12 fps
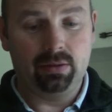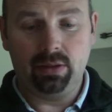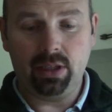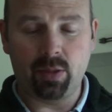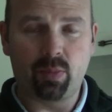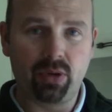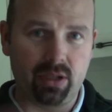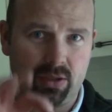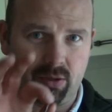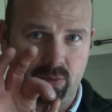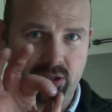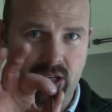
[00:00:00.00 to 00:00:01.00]
That's a pretty
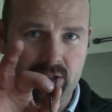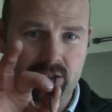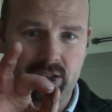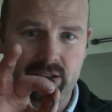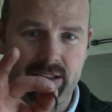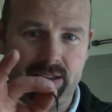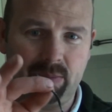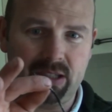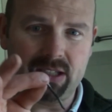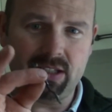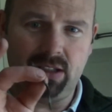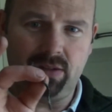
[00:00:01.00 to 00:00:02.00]
substantial little bit
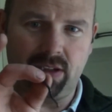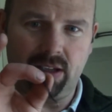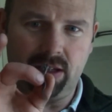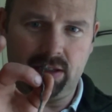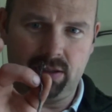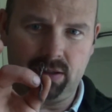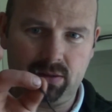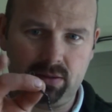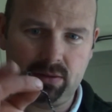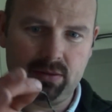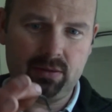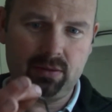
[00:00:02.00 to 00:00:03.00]
of silver, that.
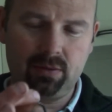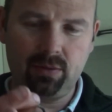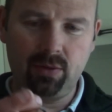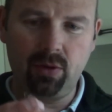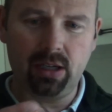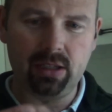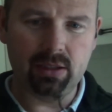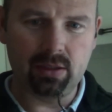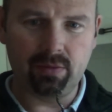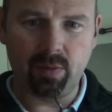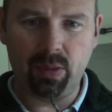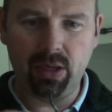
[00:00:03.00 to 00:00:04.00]
No idea
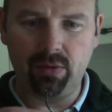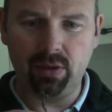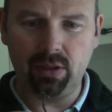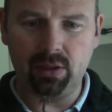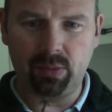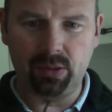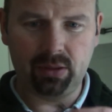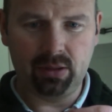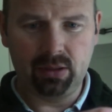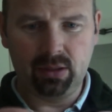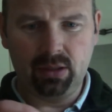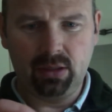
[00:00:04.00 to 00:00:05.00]
of the period, but
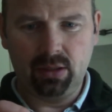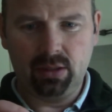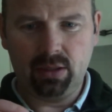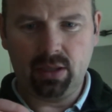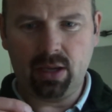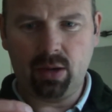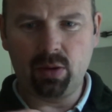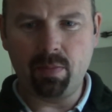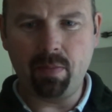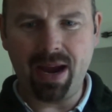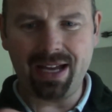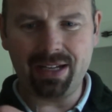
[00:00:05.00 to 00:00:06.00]
I would
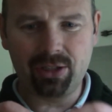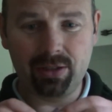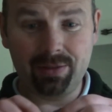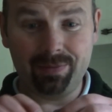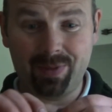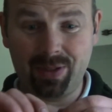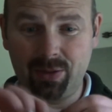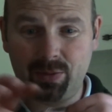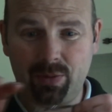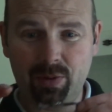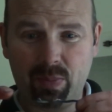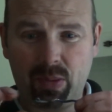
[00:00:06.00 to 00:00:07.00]
imagine that it
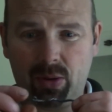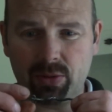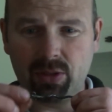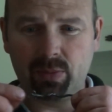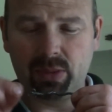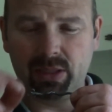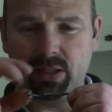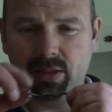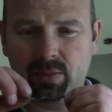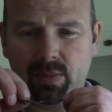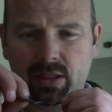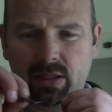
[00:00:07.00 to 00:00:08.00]
would possibly
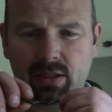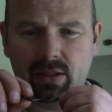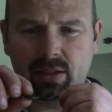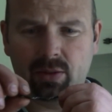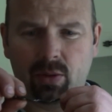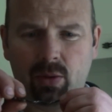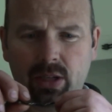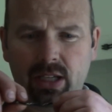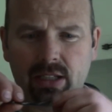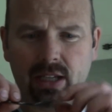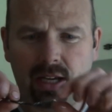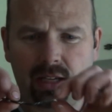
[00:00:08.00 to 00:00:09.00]
be an
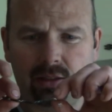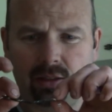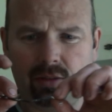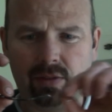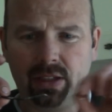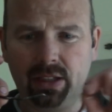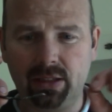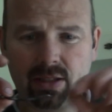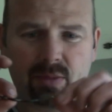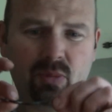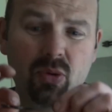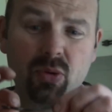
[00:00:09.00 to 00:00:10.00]
ornate handle off a little
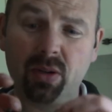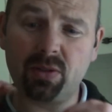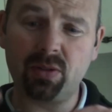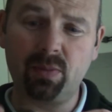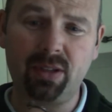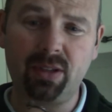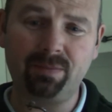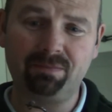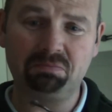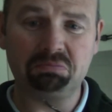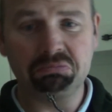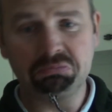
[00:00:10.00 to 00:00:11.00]
spoon or something,
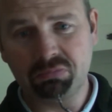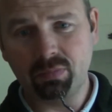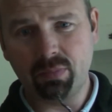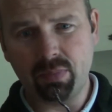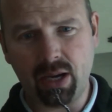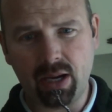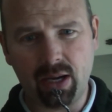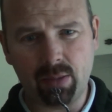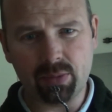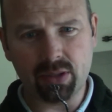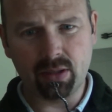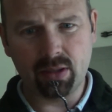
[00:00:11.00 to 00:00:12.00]

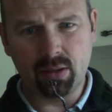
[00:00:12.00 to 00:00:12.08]
perhaps.